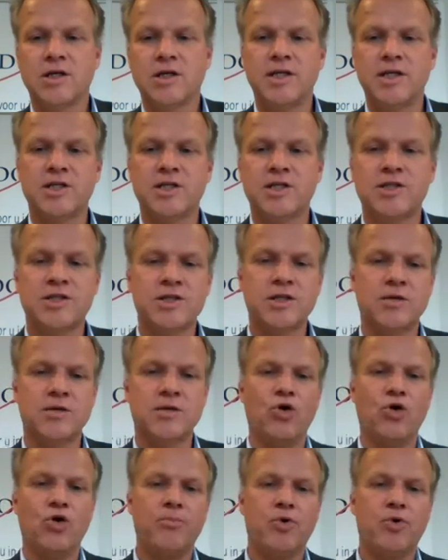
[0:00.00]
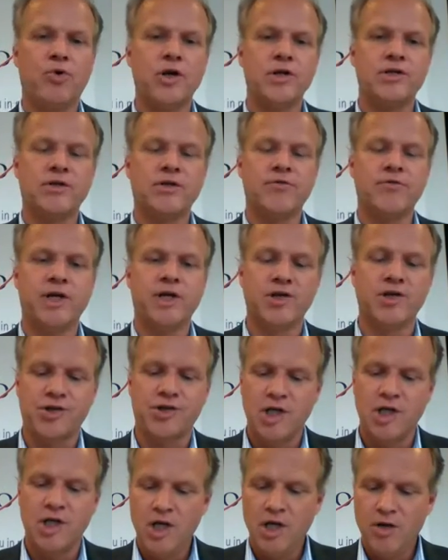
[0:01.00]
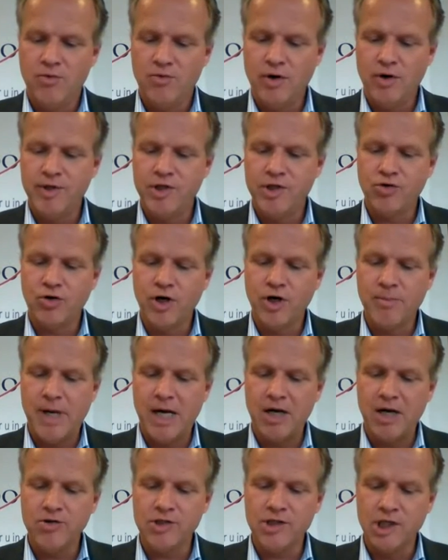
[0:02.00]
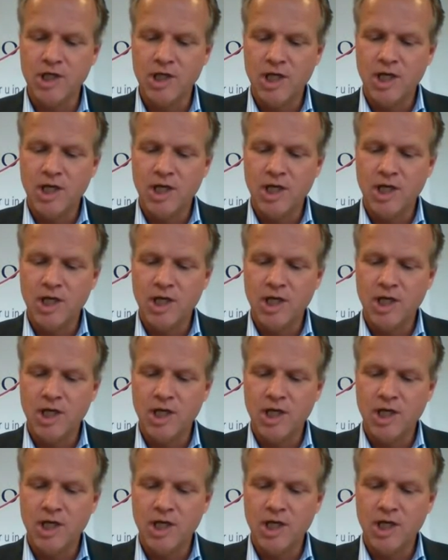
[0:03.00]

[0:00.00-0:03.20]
That's ballpoint figures where we talk about.